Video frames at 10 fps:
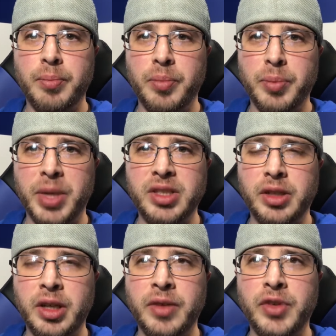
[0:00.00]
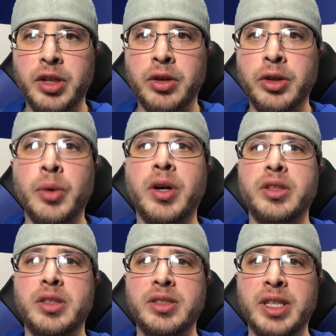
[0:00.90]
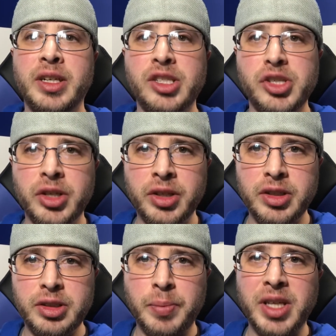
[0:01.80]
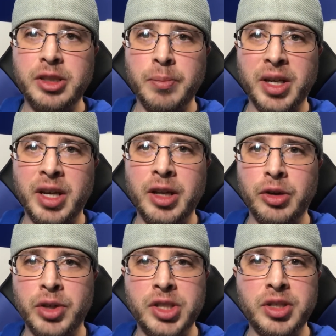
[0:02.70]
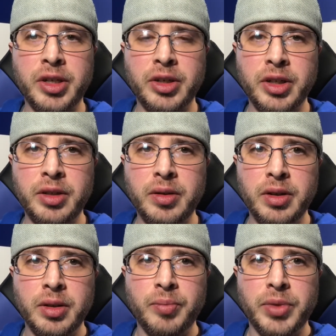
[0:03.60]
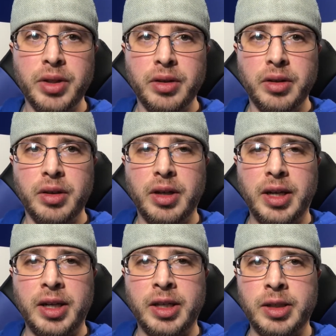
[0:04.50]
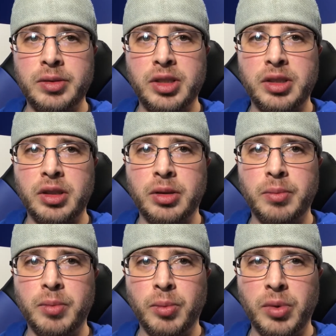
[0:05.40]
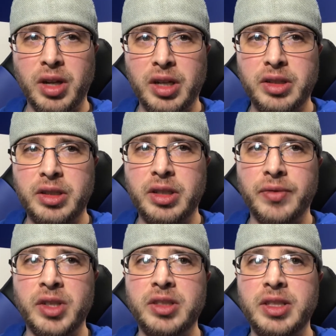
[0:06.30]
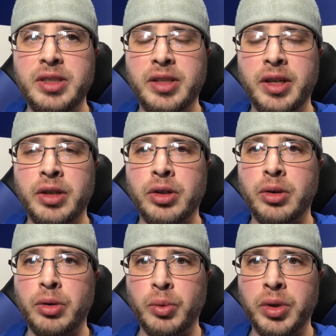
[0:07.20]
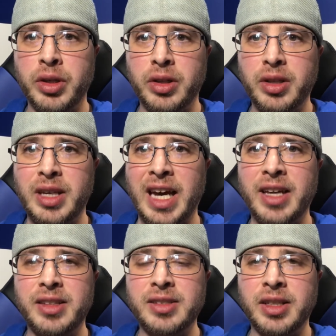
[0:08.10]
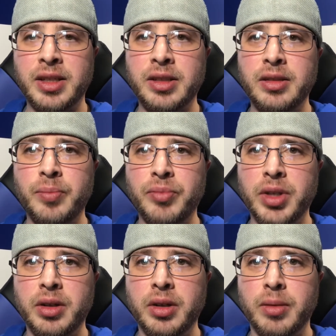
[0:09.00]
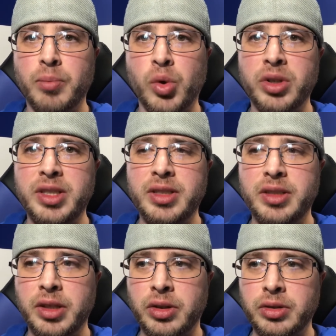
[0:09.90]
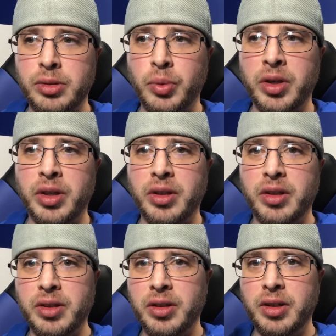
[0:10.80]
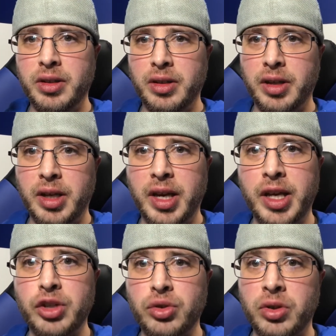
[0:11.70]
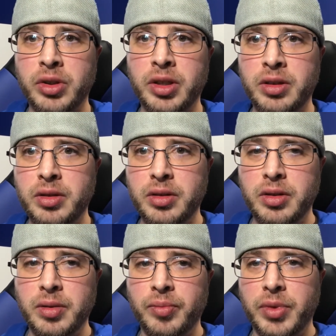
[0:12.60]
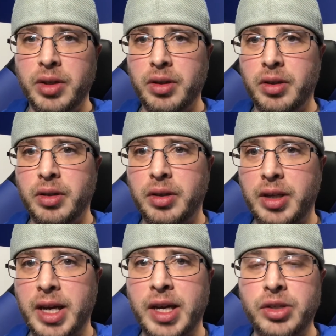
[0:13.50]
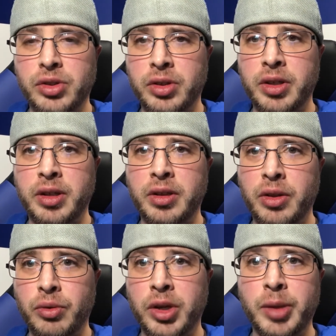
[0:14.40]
Basically, if you don't know what design engineering is, basically mechanical engineering. Just a little different detail with CAD design, more details with hand drawing, CAD drawing, 3D